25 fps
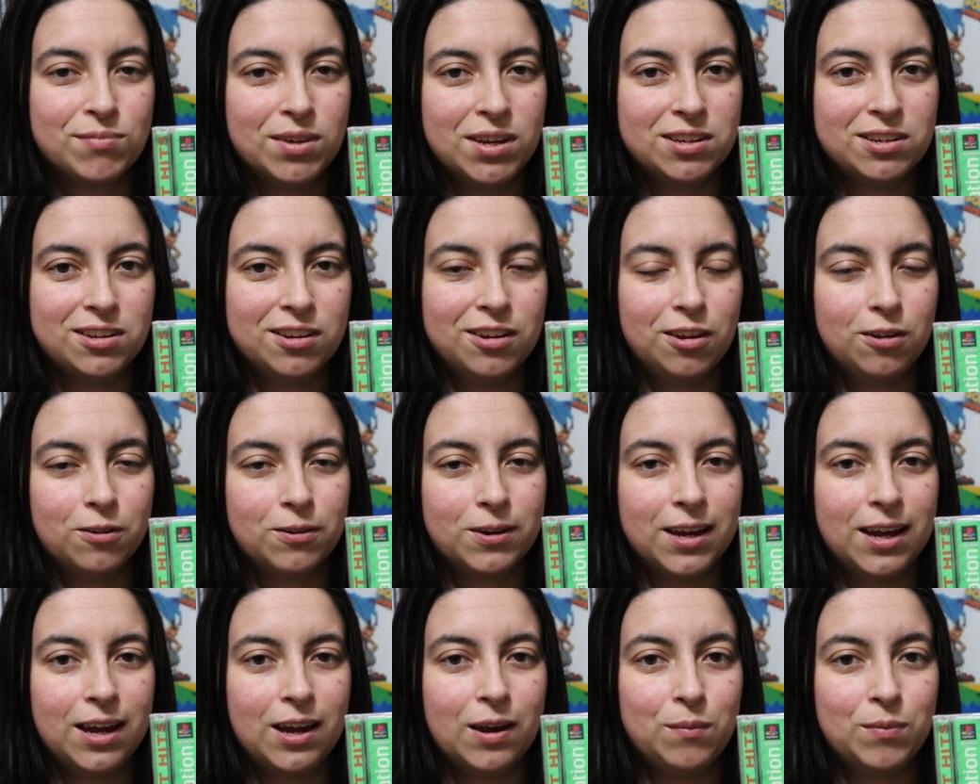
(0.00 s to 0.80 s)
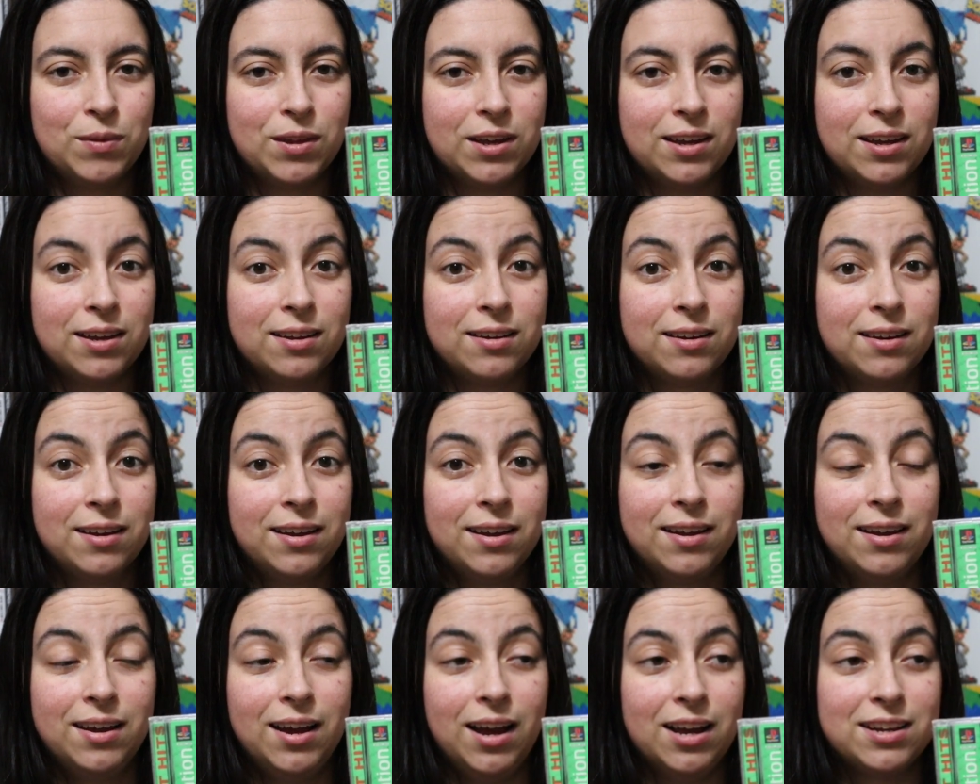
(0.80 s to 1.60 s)
It's another game that
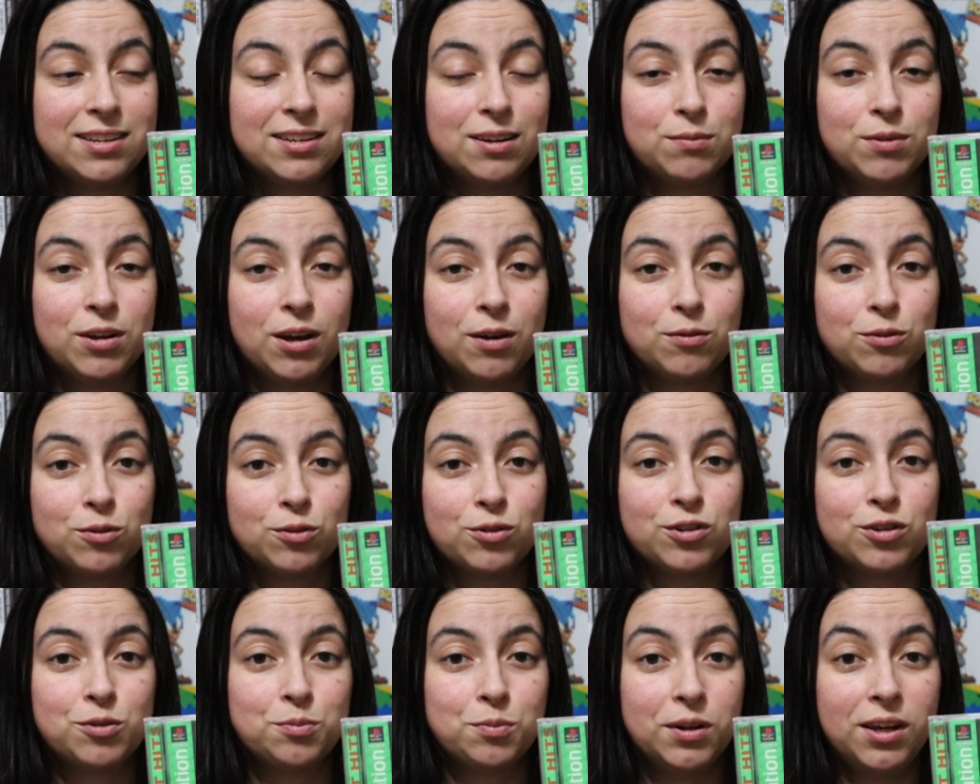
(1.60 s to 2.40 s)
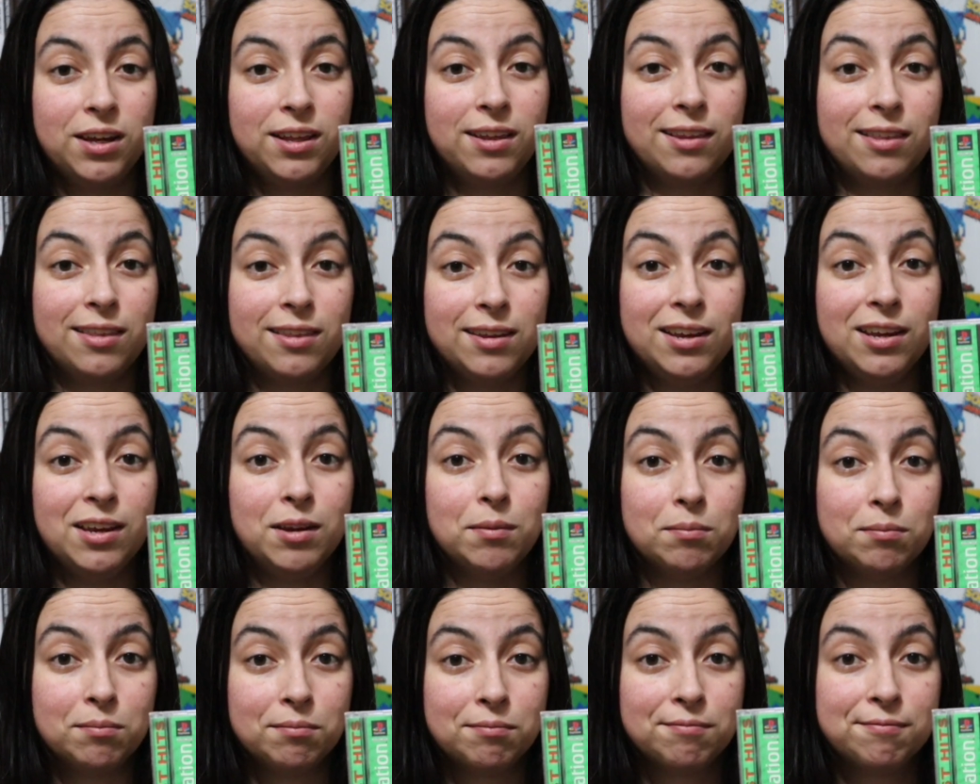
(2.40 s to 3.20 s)
I sometimes will just play the
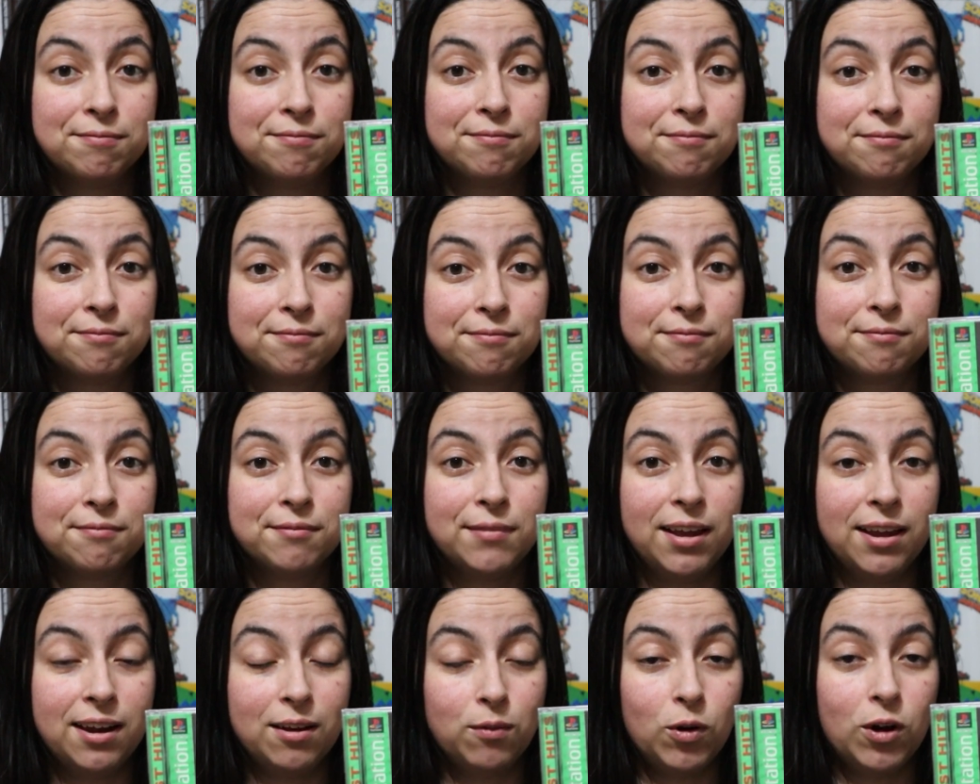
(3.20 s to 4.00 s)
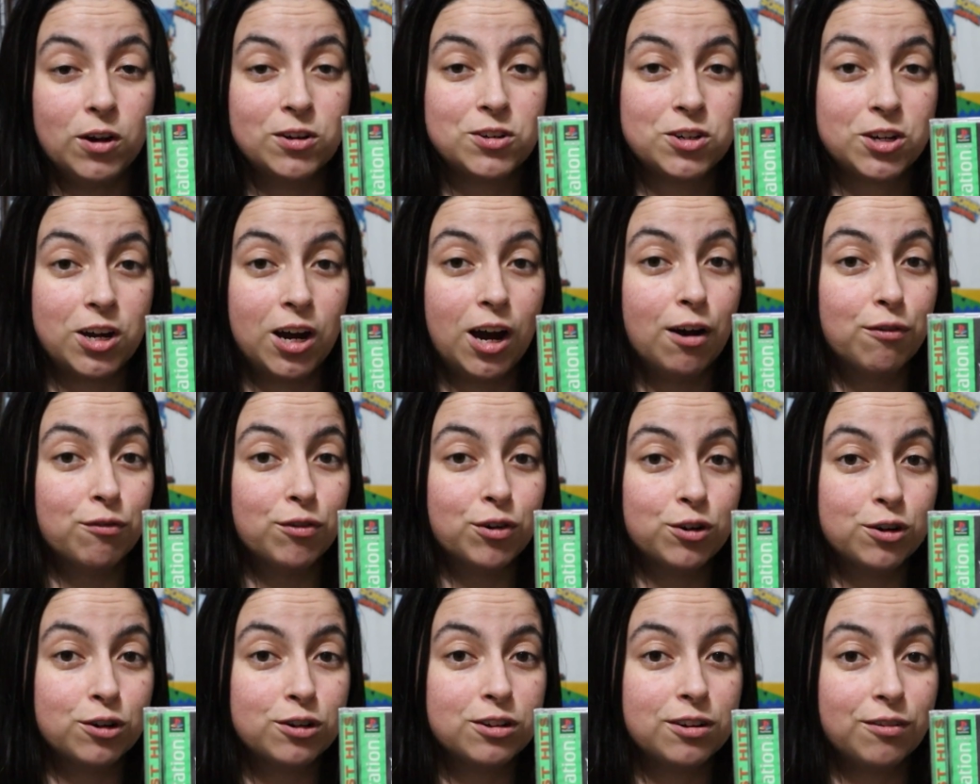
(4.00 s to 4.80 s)
theme and I watch
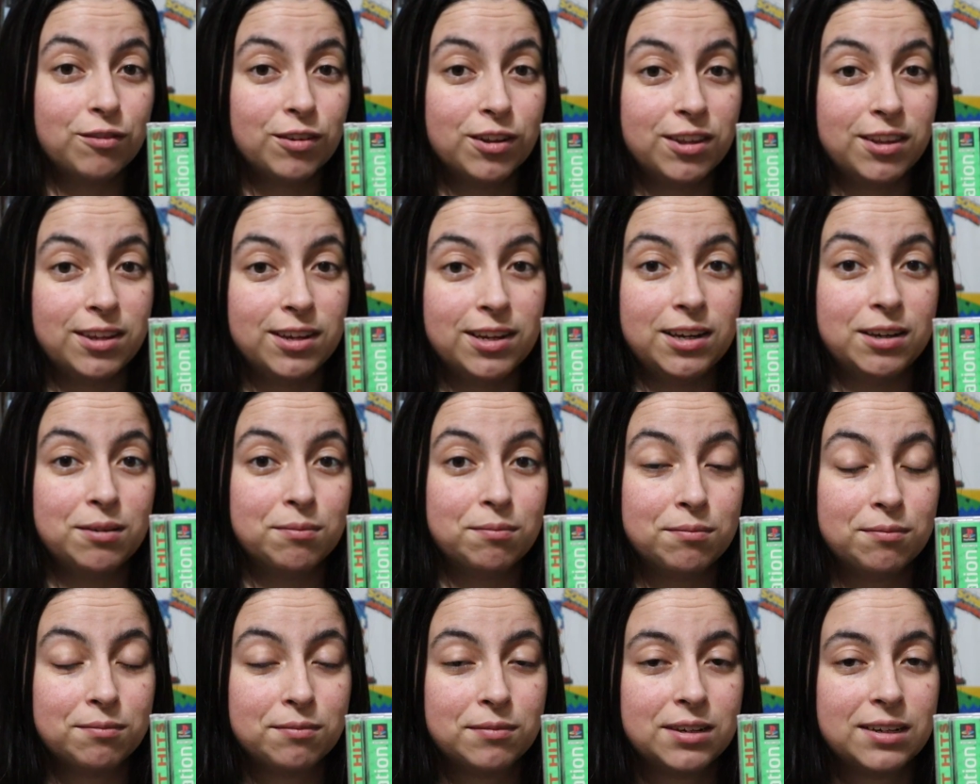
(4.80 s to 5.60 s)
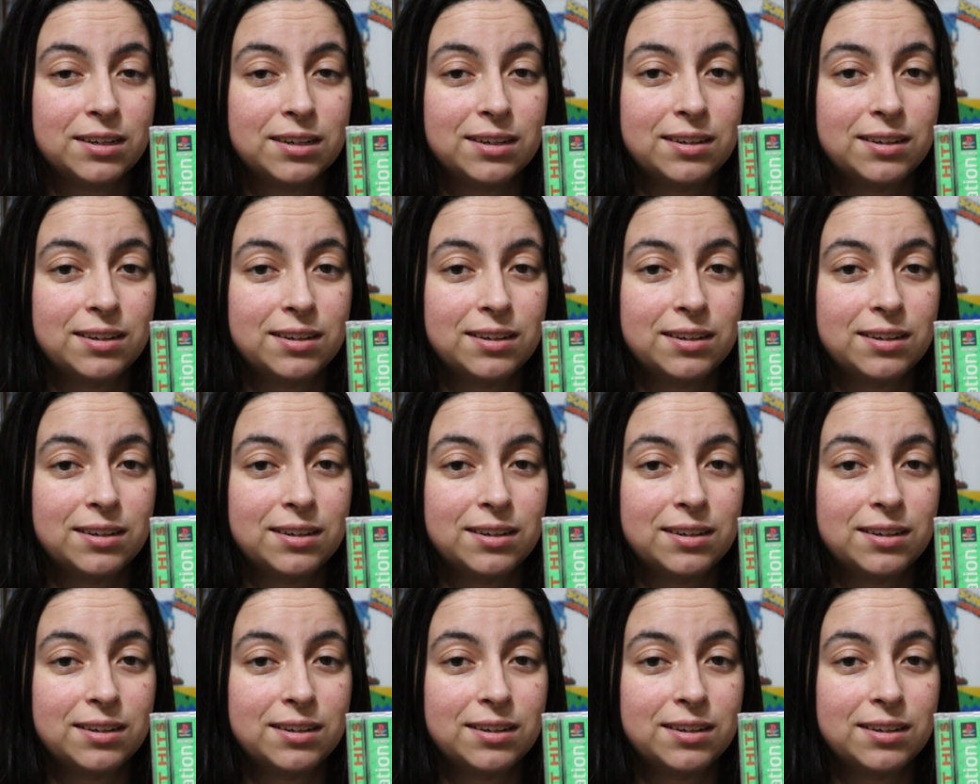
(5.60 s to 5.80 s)
covers of the theme